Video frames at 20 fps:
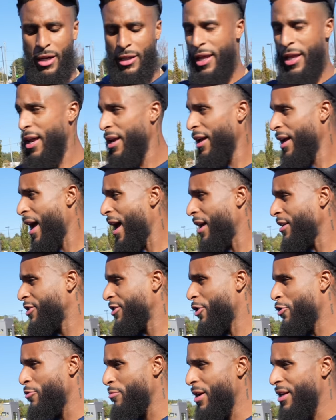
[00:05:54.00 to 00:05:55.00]
Atlanta got
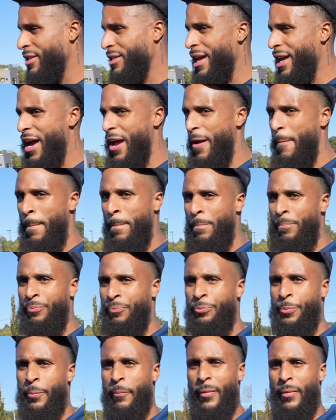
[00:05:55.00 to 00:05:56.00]
so much like
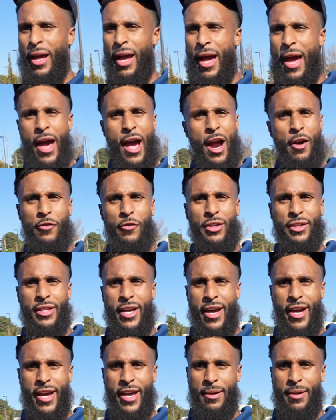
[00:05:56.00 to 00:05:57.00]

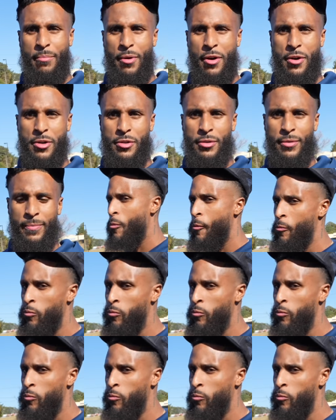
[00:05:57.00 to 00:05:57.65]
everything, bro.